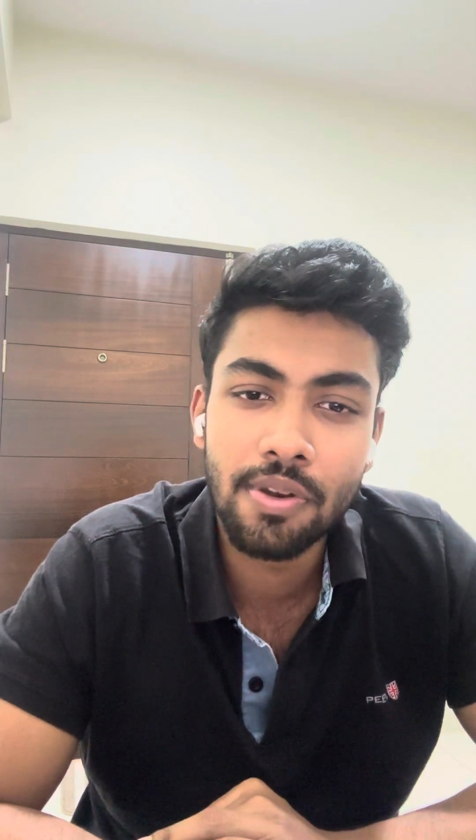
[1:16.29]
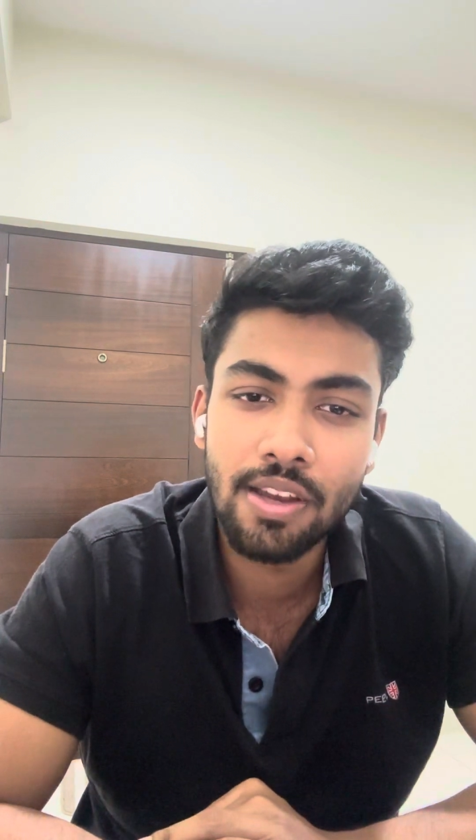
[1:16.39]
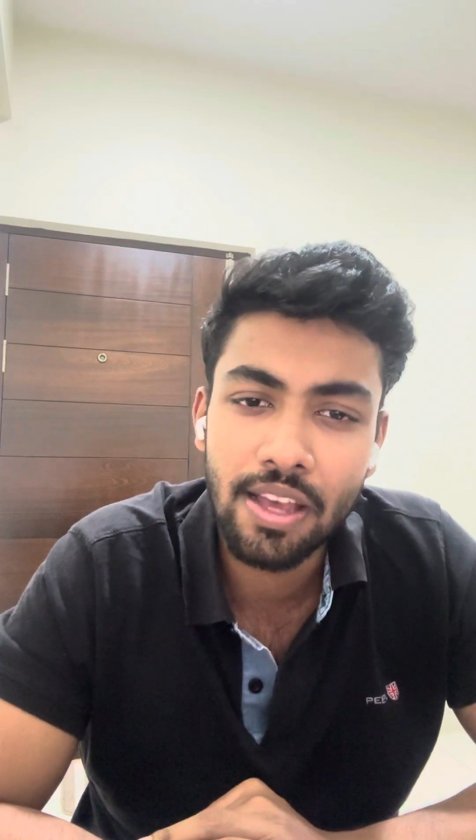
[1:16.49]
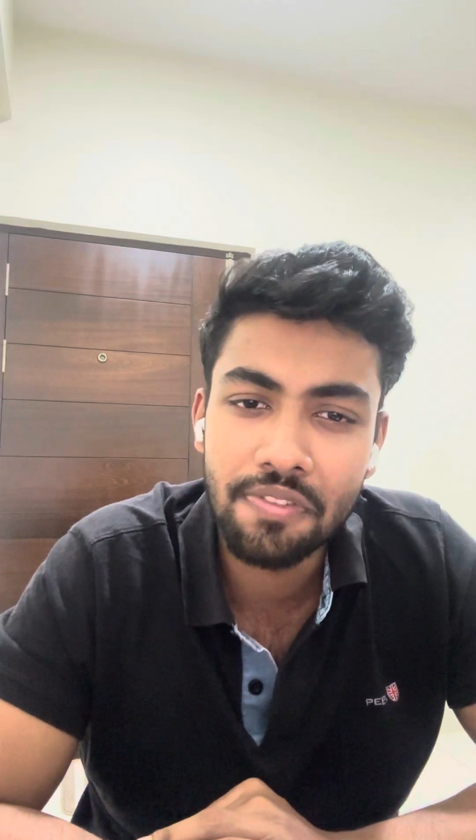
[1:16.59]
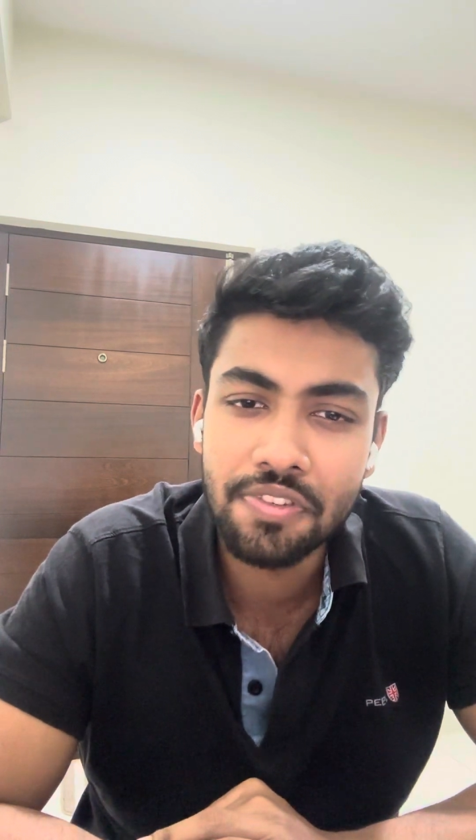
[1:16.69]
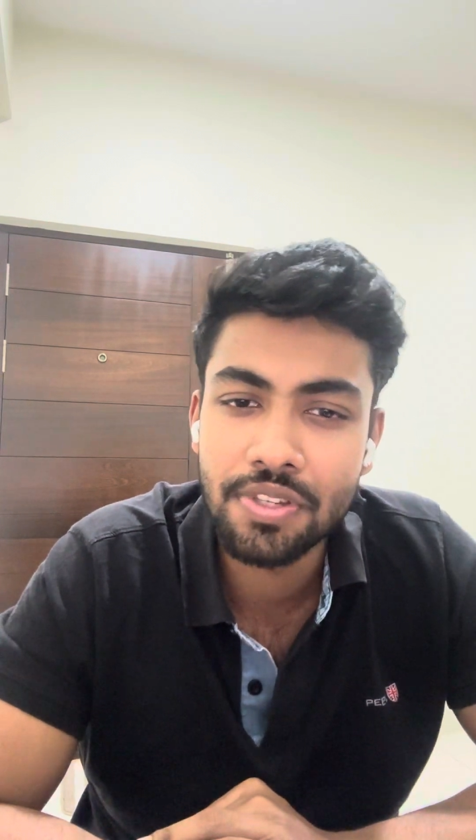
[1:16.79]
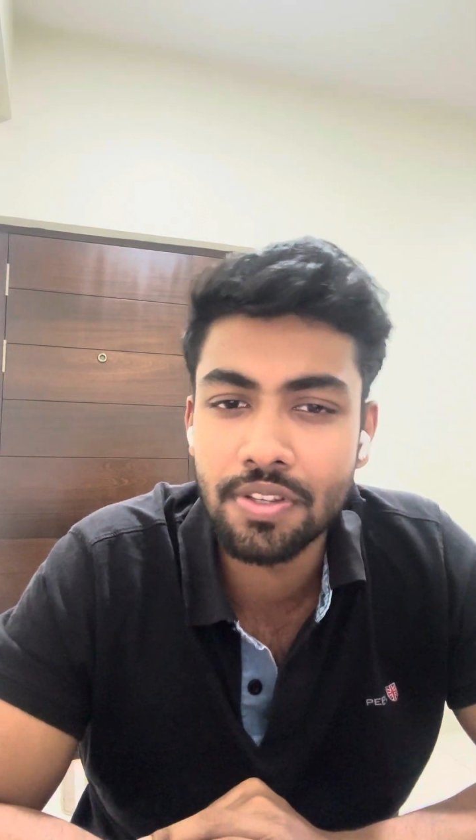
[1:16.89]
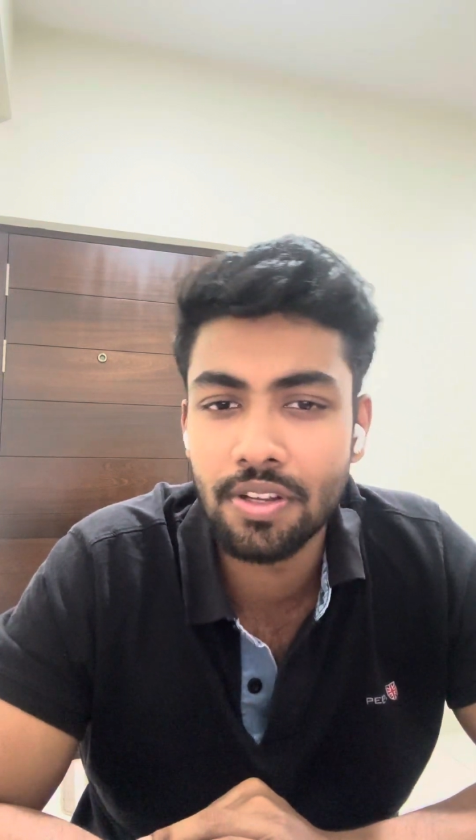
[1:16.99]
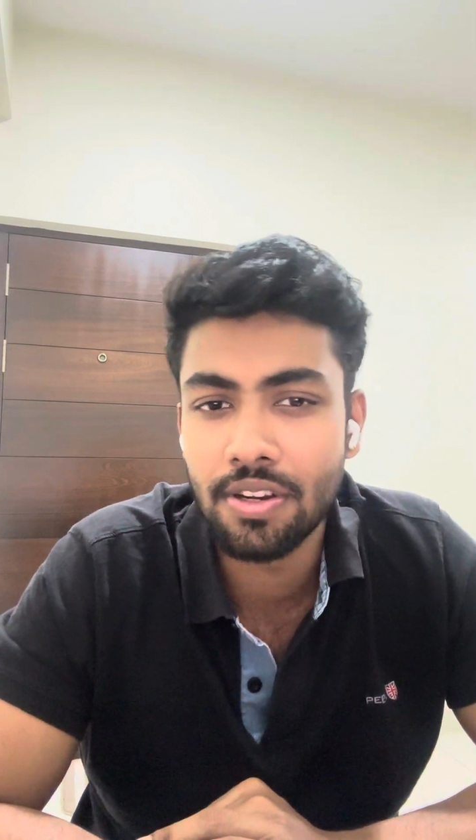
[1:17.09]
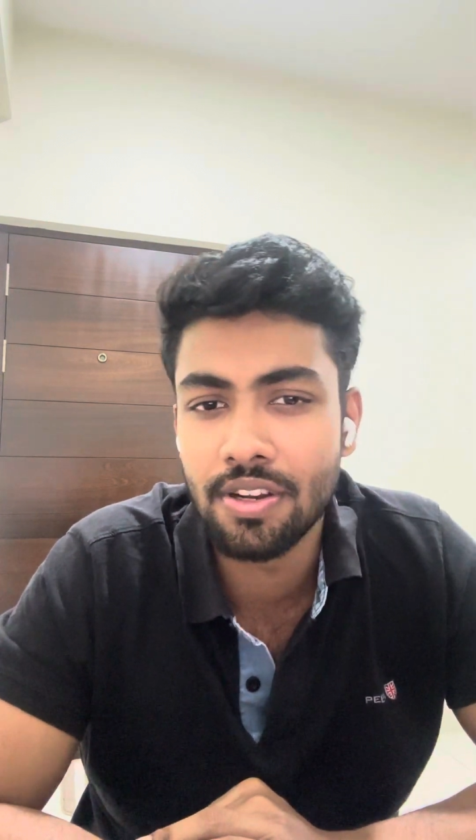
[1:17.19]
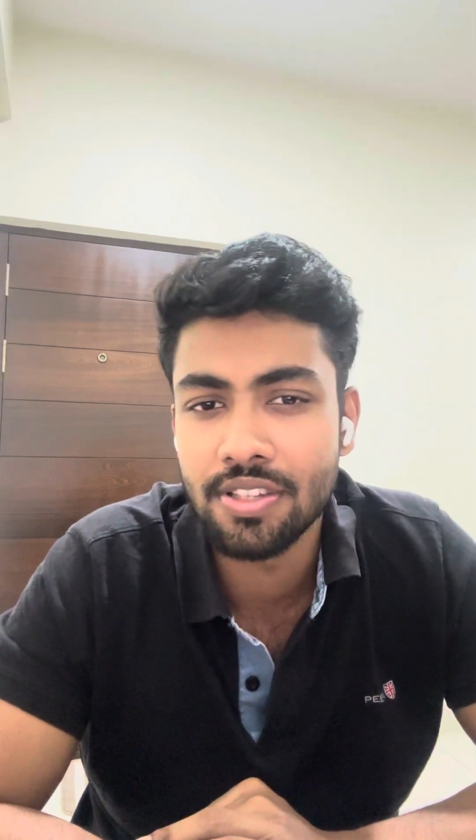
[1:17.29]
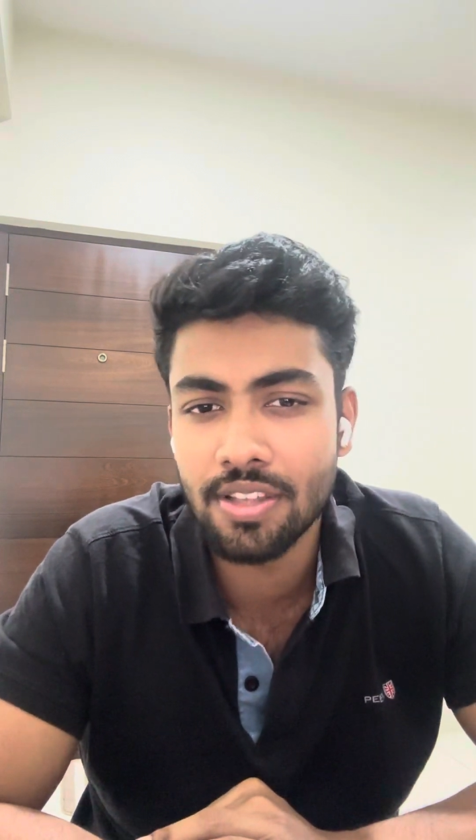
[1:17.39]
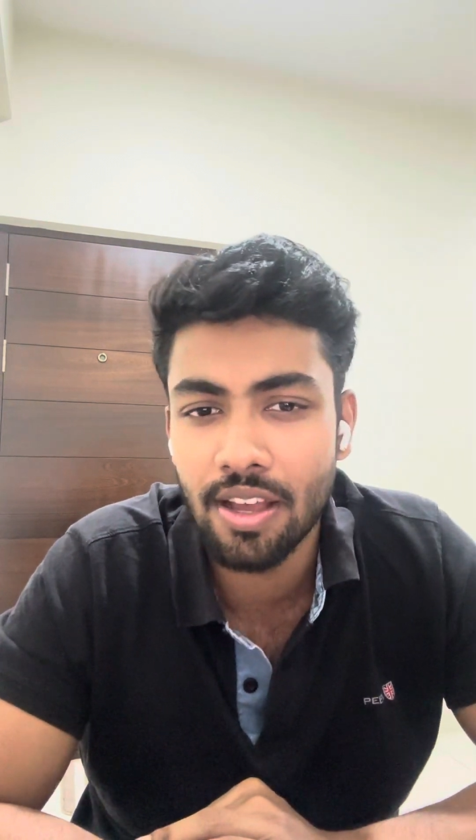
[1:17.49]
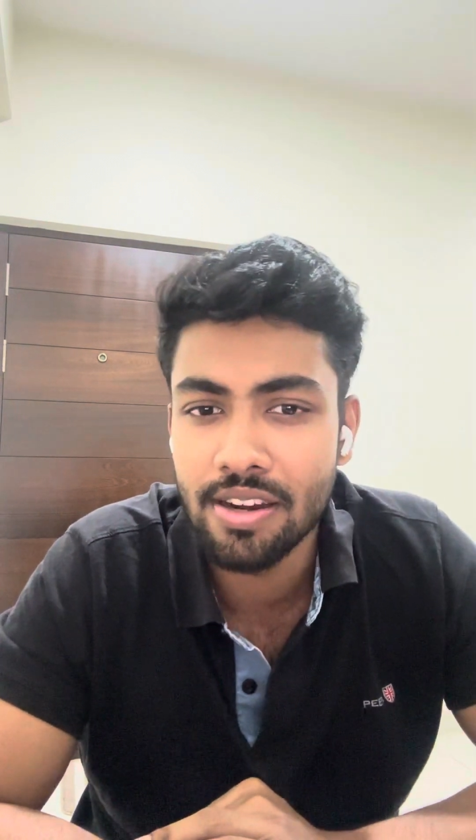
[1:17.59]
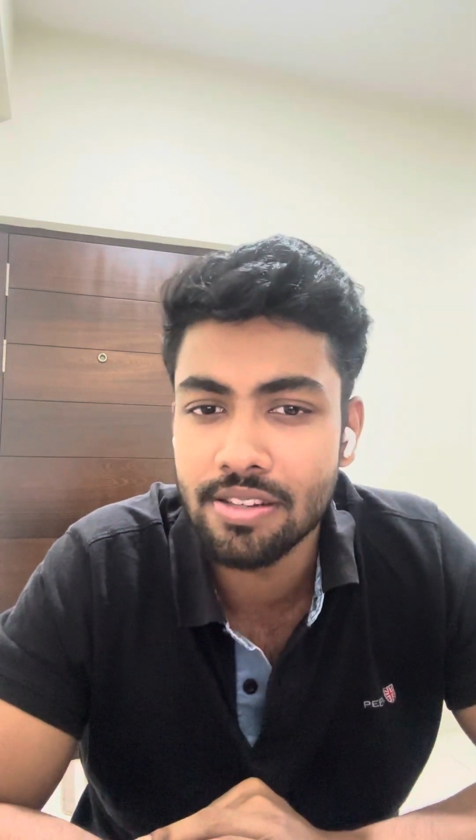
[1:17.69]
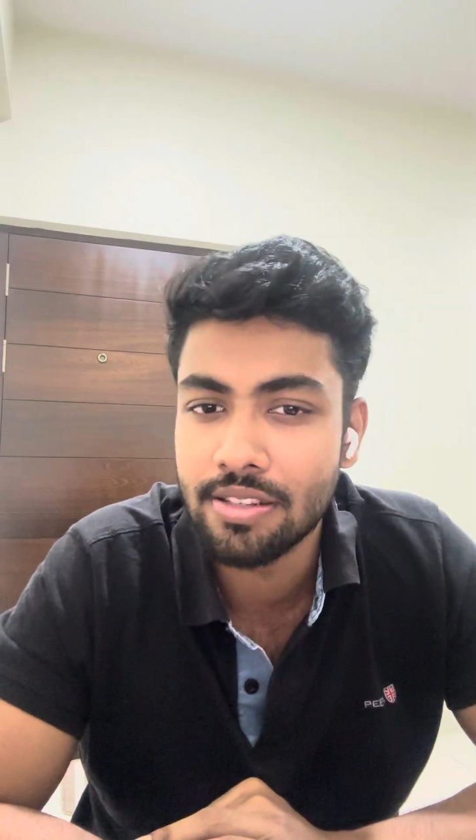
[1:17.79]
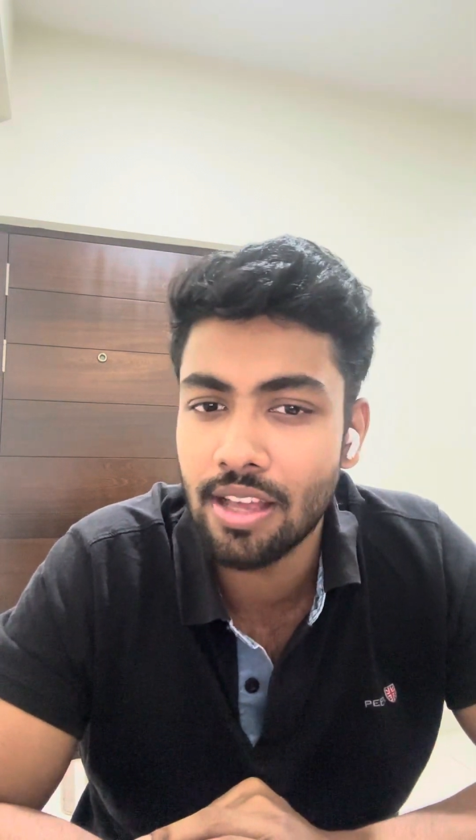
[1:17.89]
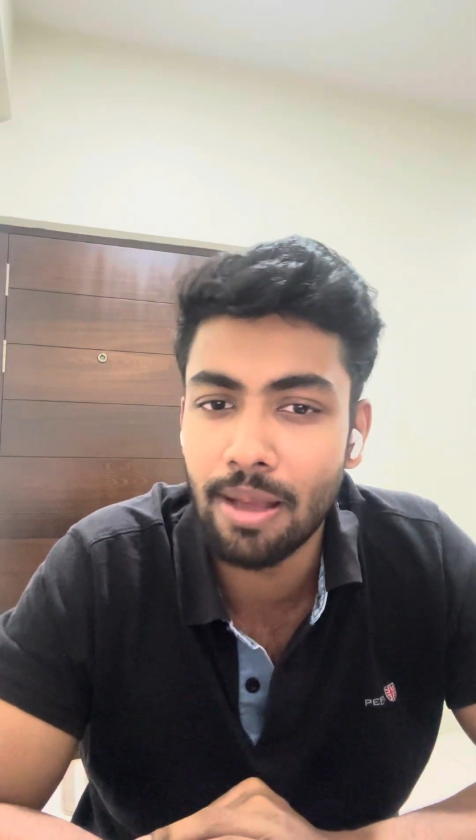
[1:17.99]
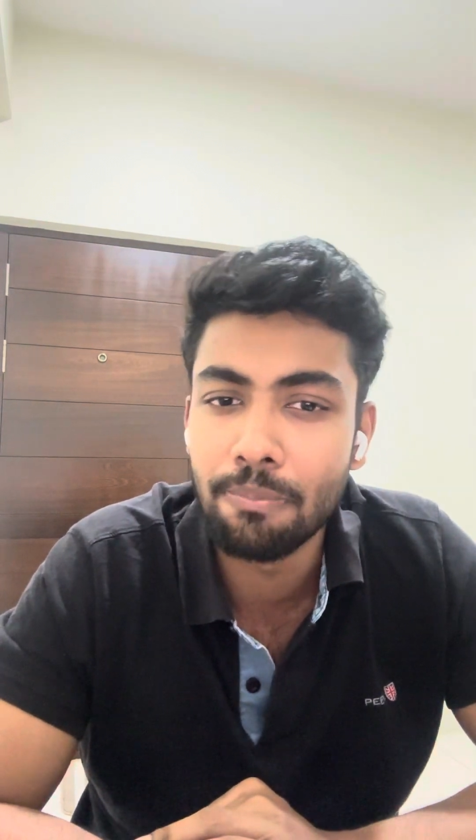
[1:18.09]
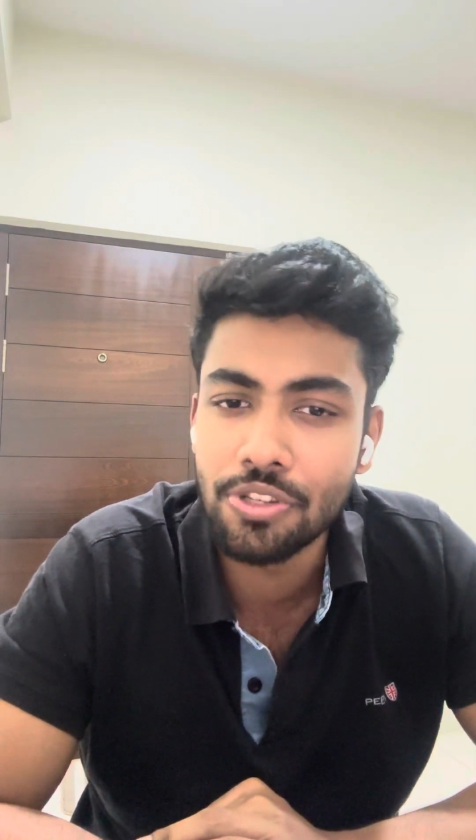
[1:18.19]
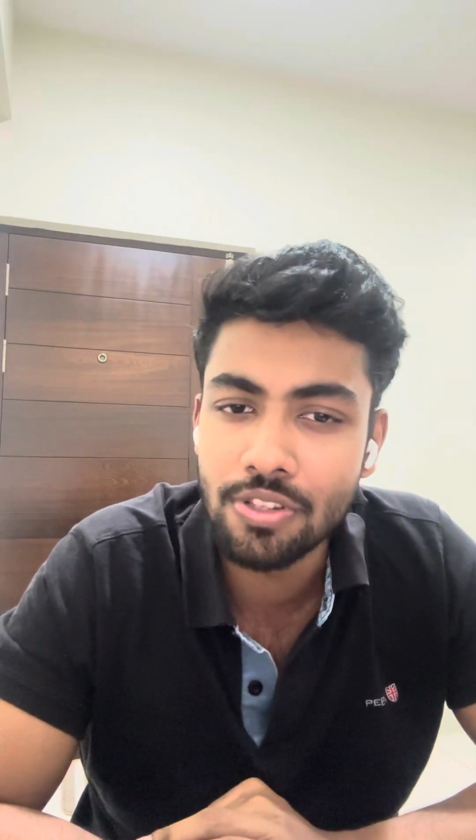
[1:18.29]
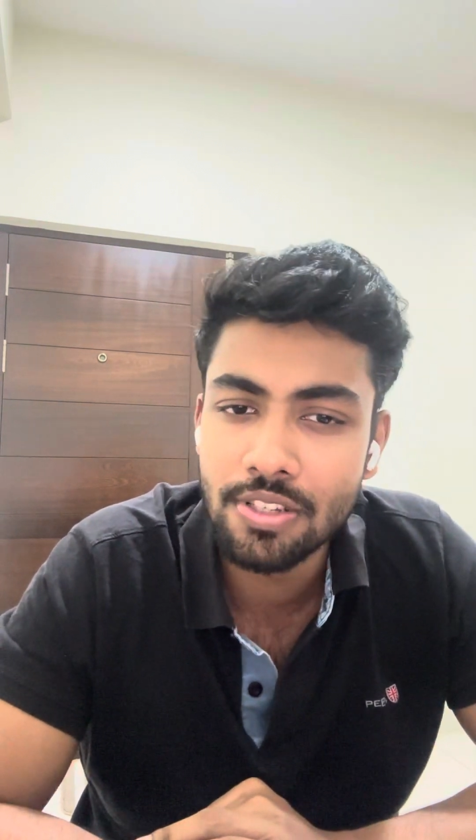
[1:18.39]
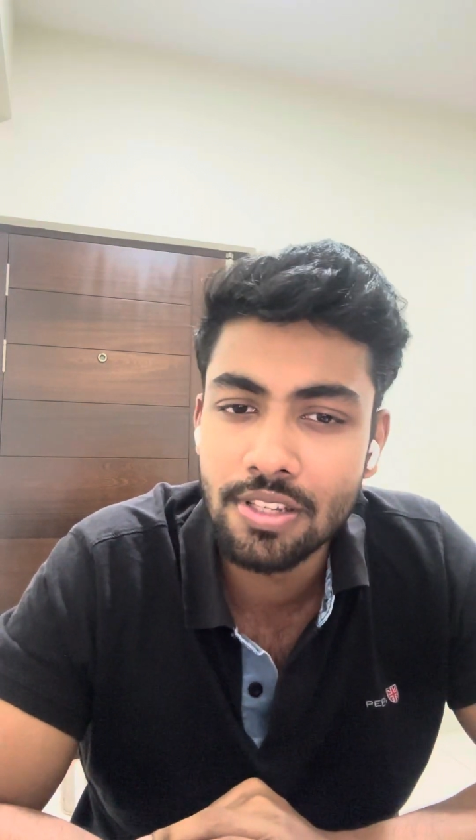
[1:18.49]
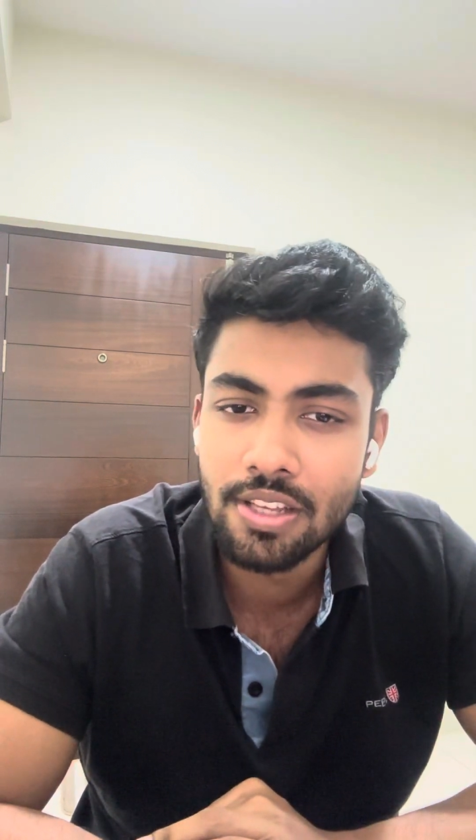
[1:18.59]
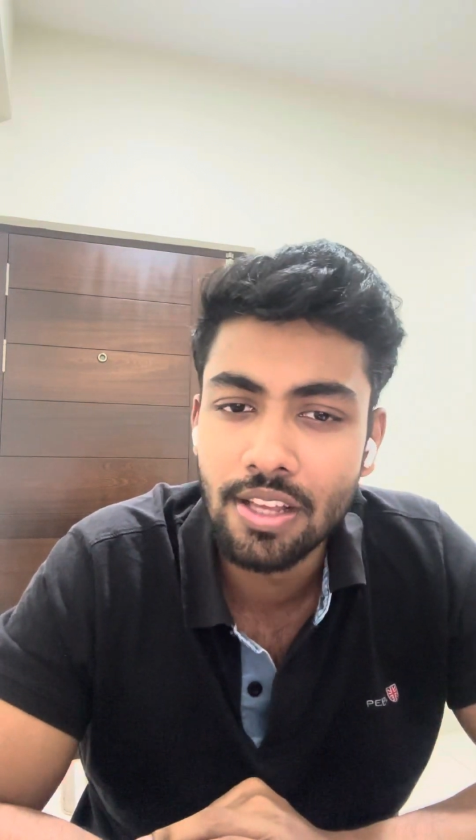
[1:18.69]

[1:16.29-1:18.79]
lives, desires, ambitions.